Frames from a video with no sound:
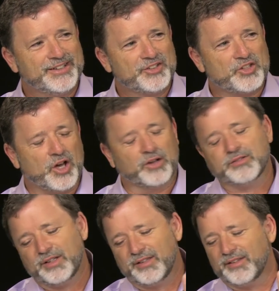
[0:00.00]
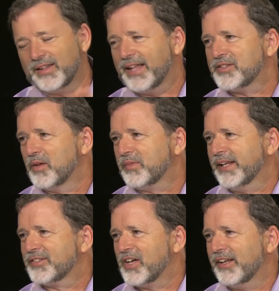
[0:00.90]
So that's something
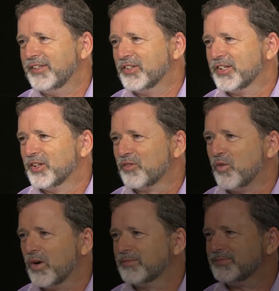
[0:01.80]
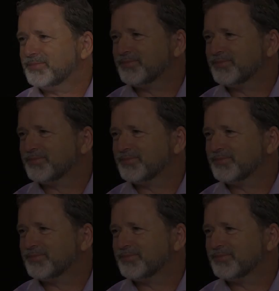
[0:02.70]
exciting you can look for. Yeah.